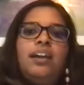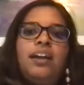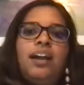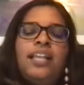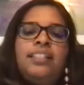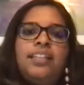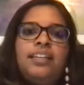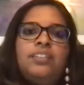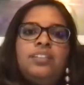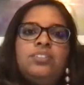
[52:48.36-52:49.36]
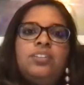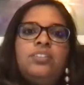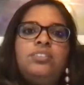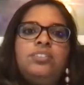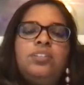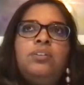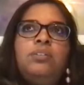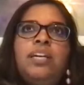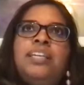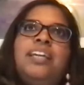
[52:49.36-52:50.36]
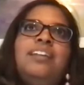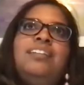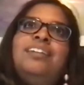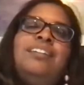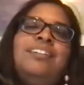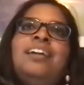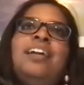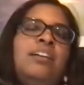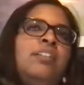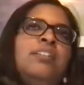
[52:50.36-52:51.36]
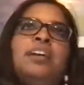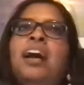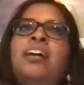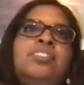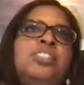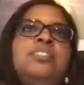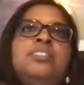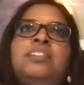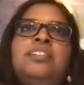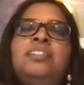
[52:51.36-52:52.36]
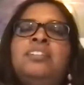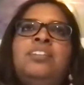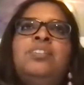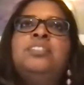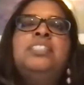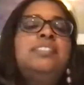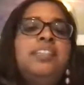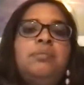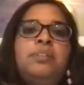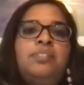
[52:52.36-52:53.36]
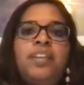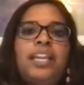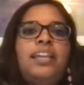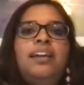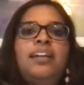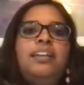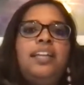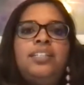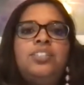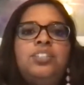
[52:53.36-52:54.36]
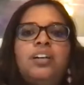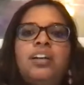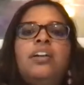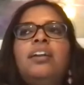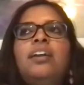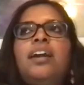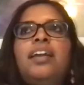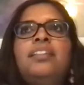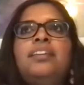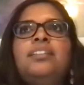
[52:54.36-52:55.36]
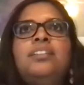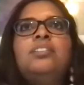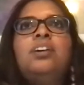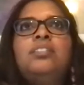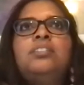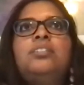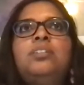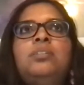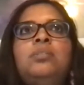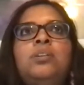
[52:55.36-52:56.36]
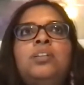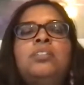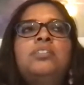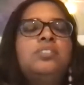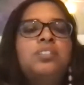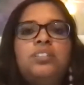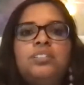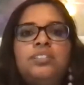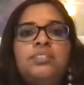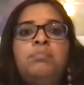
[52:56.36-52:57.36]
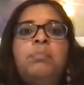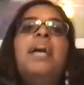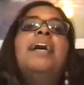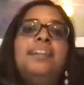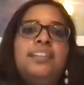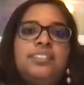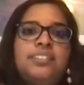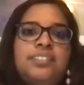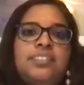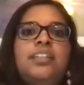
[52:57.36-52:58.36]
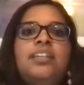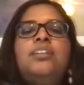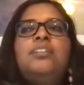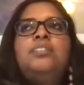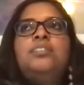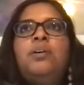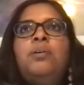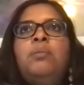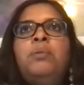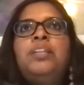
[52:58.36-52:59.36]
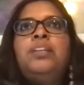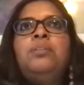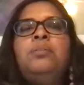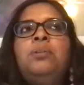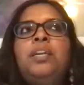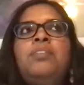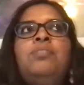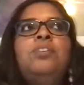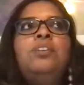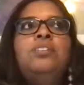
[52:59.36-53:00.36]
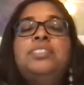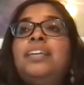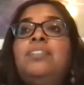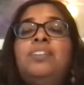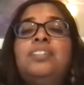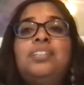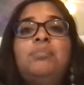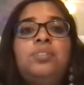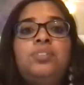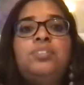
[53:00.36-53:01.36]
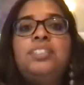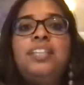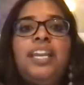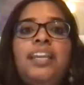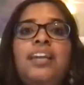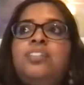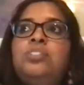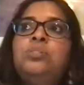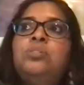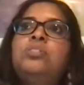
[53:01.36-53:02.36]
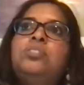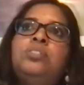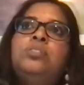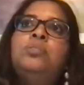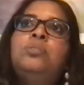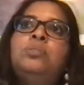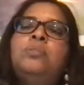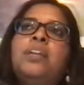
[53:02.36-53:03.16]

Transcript: I think there's also, again, I'll just use example of AI and HR. I think there's also concerns of bias. So if you're, say, for example, using an AI tool to